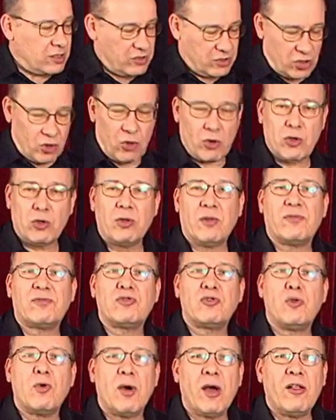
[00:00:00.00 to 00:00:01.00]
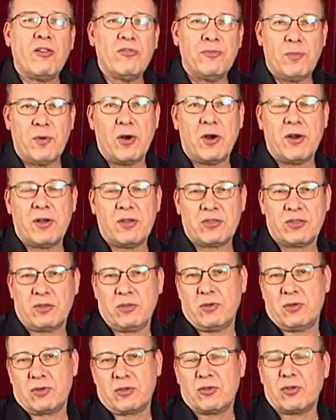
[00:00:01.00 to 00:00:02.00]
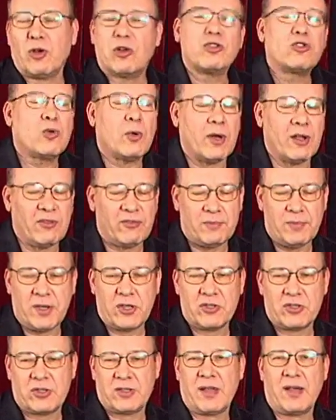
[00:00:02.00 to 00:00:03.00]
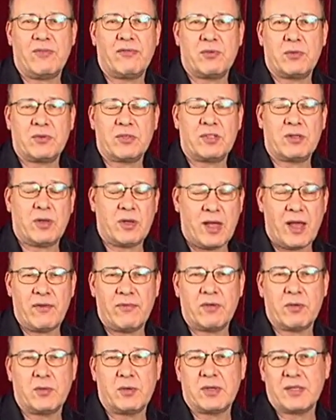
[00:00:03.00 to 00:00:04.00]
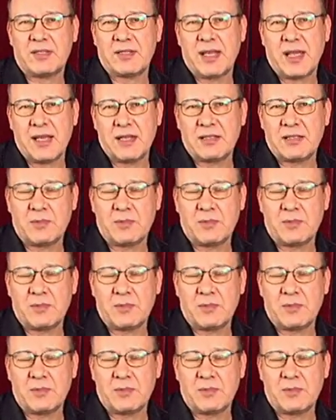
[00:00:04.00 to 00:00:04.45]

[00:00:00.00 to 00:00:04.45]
Total of 12 bars long, or 12 measures, however you want to say it.